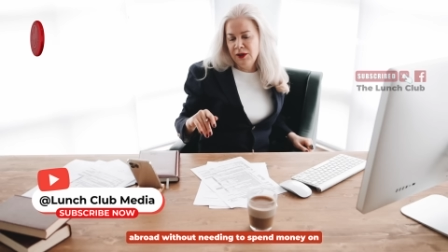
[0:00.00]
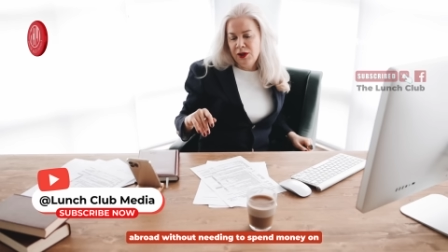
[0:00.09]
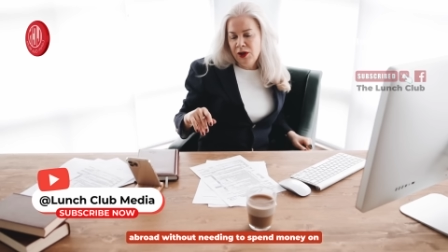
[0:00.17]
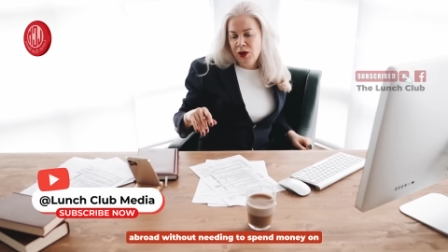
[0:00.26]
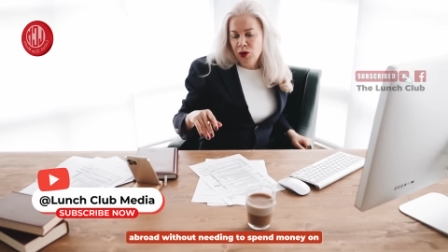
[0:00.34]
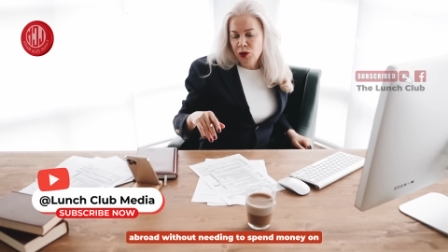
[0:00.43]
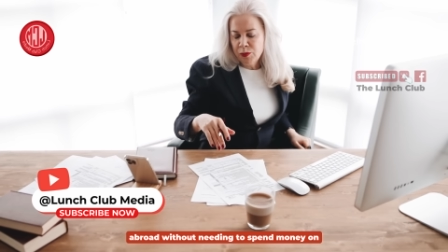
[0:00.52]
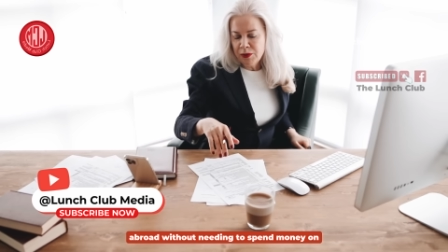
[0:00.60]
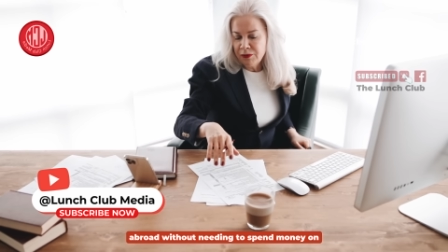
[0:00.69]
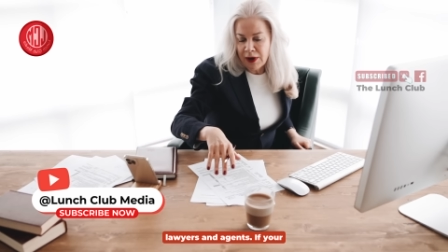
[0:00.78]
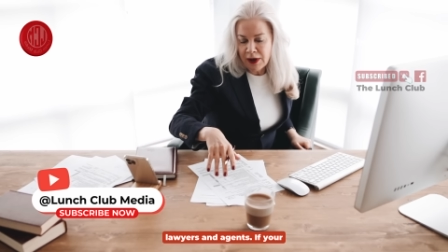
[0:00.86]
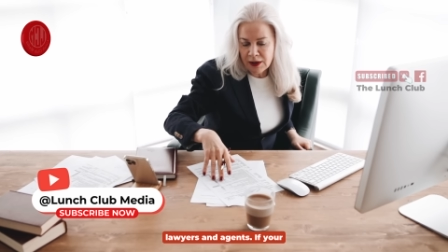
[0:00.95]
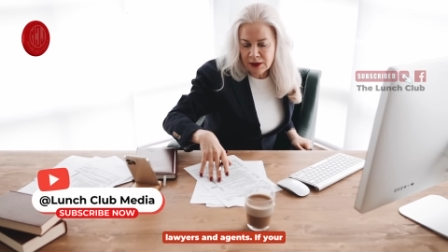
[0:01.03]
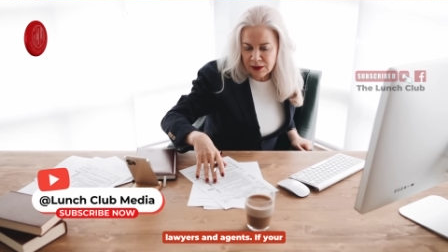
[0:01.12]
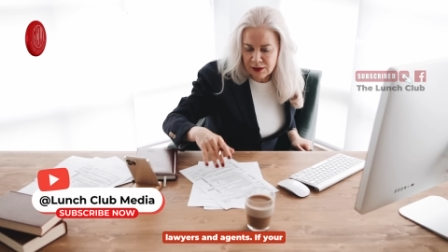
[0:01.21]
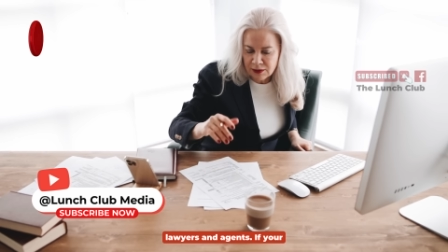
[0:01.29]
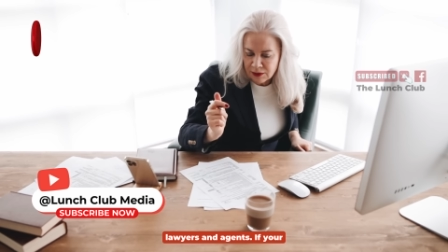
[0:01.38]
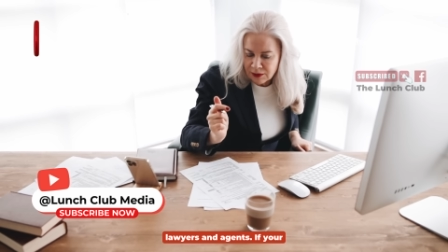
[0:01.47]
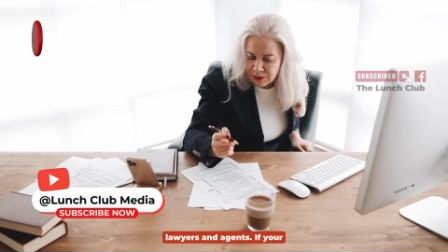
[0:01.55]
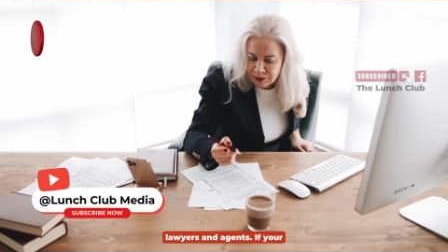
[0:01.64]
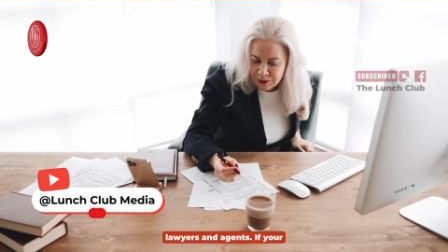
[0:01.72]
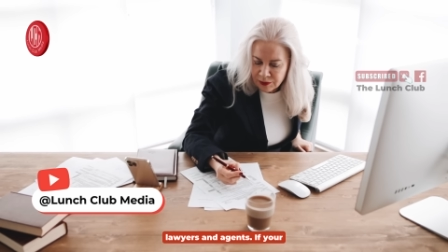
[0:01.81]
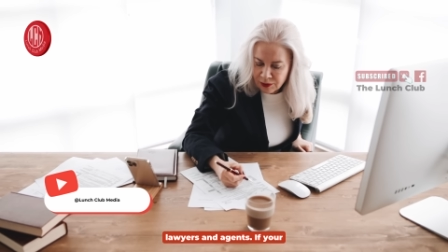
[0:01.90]
money on lawyers
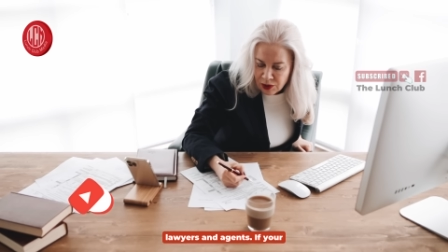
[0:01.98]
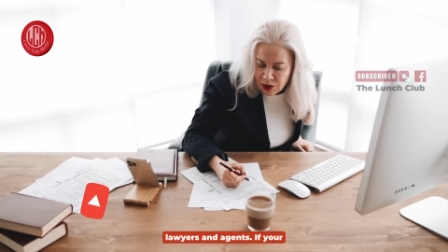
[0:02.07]
and